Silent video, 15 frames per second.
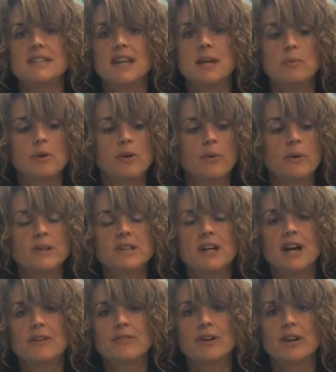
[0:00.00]
Today we're going to
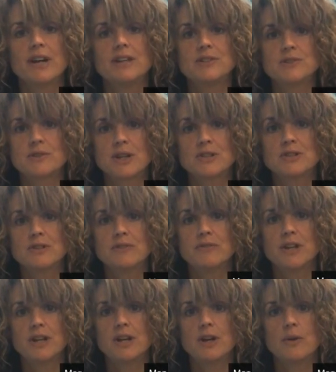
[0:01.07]
cover an instructional
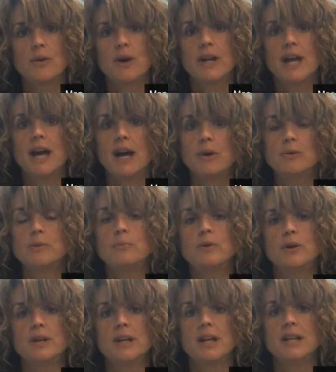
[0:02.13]
video on how to
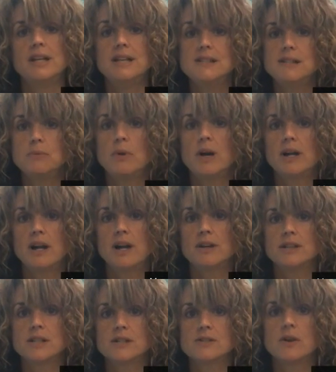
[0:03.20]
put an Easy Walk
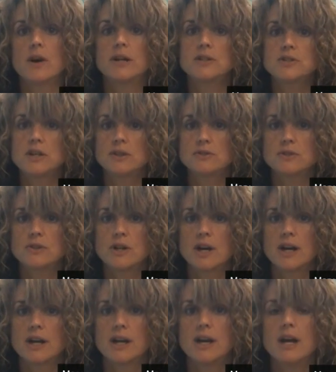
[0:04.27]
harness on a shelter
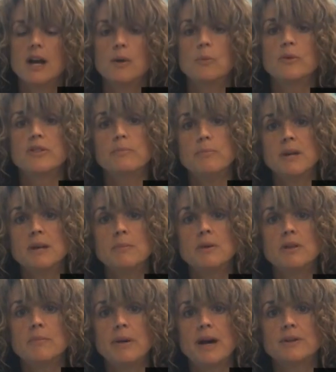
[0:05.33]
dog with a
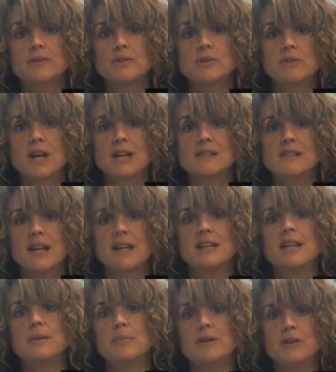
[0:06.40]
minimal amount of stress and
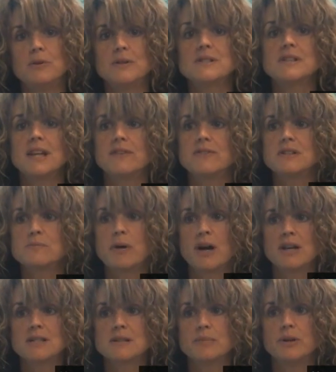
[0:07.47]
keeping you as safe as
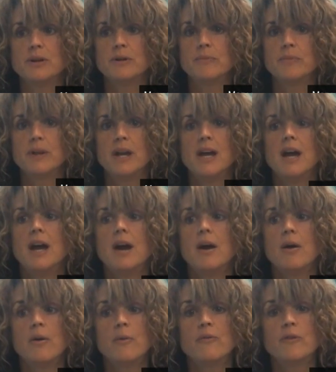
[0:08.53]
possible.
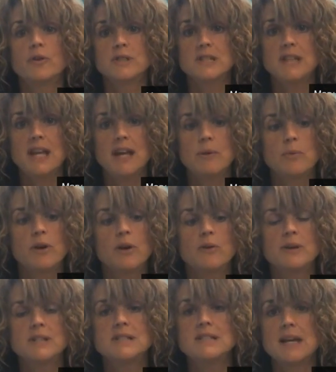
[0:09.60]
For today we're
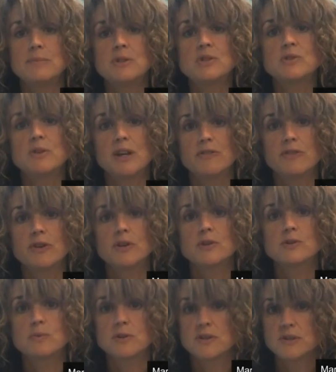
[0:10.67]
going to demonstrate
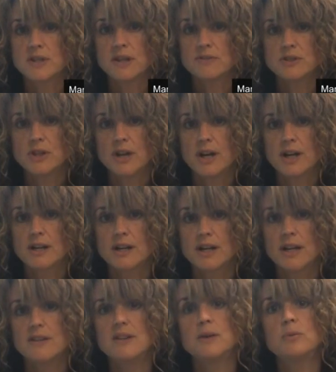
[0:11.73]
first with a stuffed dog,
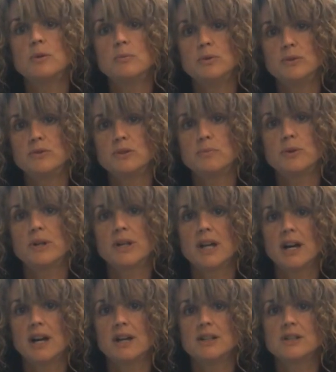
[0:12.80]
and then we'll move to putting
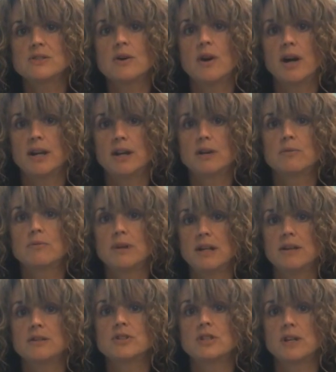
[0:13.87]
a harness on a
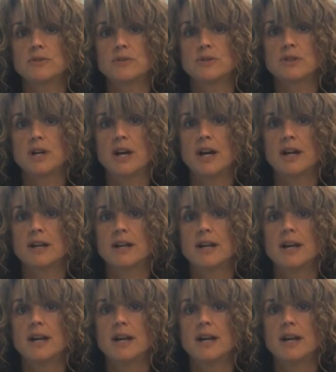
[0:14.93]
real shelter dog.